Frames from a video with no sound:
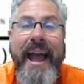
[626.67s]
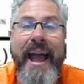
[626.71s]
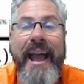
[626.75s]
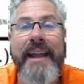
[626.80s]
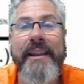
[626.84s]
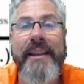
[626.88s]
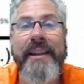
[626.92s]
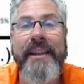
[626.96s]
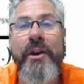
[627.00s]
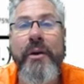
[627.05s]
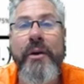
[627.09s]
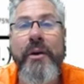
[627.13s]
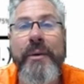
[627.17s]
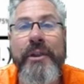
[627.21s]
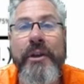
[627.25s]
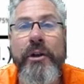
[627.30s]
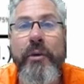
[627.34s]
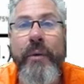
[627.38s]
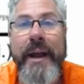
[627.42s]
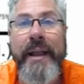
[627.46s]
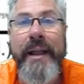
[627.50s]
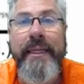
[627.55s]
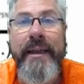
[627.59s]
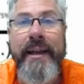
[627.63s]
And you know what the
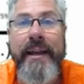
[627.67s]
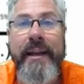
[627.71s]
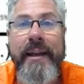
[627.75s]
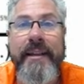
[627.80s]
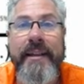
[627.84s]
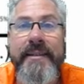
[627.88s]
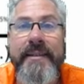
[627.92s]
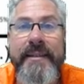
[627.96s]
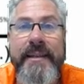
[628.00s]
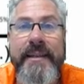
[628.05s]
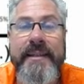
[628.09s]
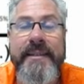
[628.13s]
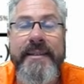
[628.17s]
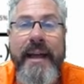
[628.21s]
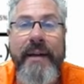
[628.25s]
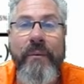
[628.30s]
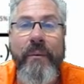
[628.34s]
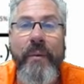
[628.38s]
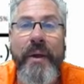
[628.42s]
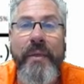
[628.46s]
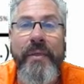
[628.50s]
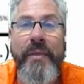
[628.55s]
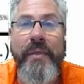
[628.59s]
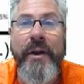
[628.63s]
great thing is that
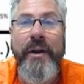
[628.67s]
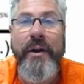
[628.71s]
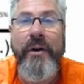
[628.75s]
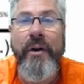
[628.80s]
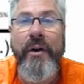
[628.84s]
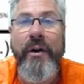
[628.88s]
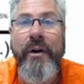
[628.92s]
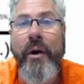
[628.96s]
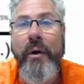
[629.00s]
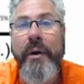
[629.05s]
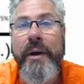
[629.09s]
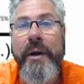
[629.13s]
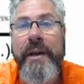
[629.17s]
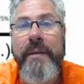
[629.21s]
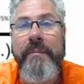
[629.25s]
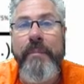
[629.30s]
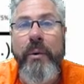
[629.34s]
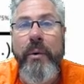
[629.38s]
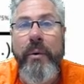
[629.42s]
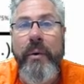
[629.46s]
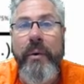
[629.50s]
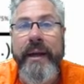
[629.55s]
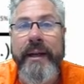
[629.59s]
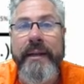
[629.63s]
when they're earning
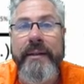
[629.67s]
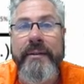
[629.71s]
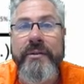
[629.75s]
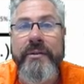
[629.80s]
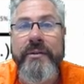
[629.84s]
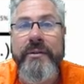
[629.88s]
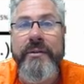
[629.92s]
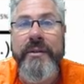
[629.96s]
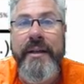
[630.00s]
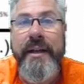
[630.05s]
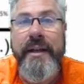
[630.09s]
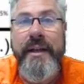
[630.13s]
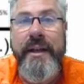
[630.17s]
points,